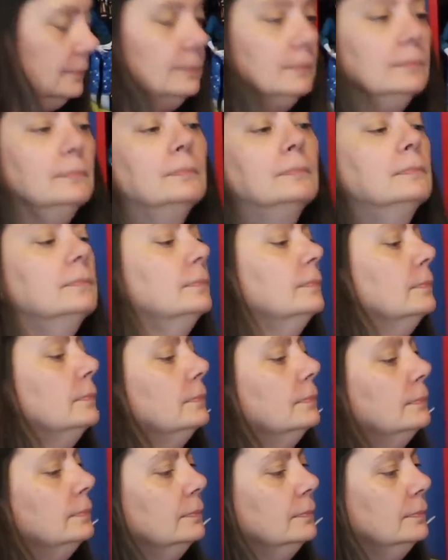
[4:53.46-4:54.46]

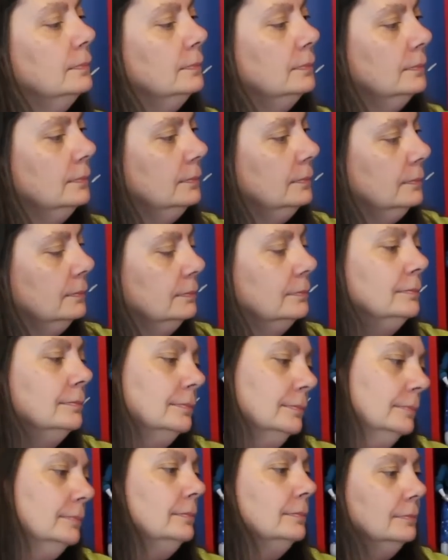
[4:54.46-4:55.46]

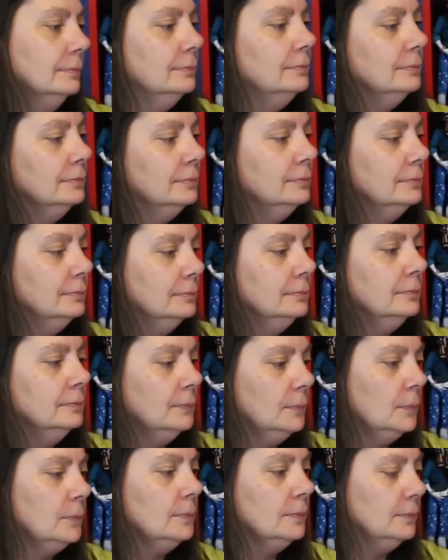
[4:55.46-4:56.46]

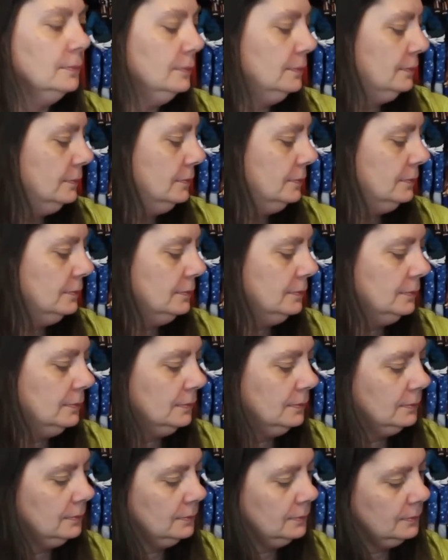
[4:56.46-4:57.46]

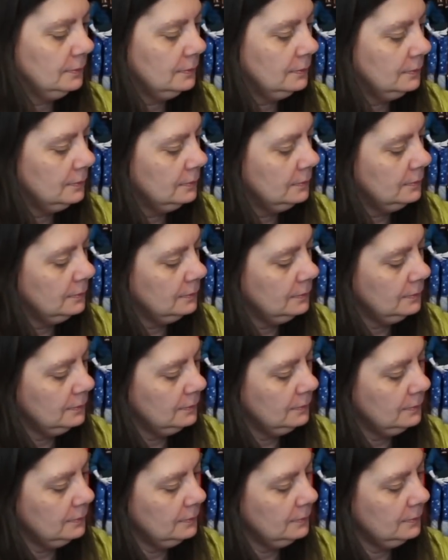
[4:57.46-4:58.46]

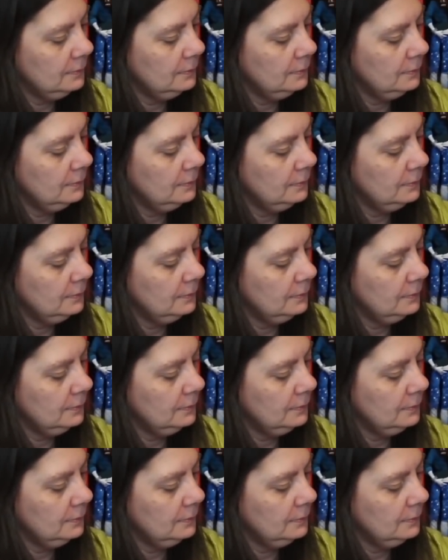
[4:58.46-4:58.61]
This person isn't speaking.